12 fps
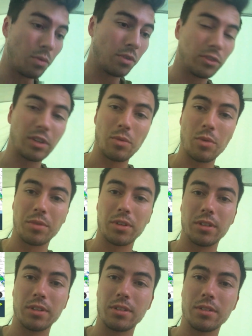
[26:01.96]
won't say
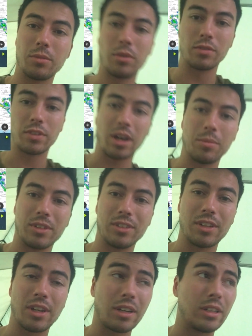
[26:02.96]
where I've camped
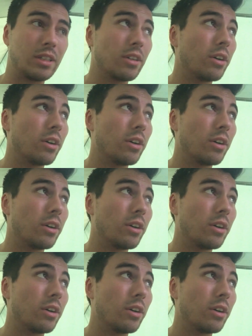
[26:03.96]
exactly.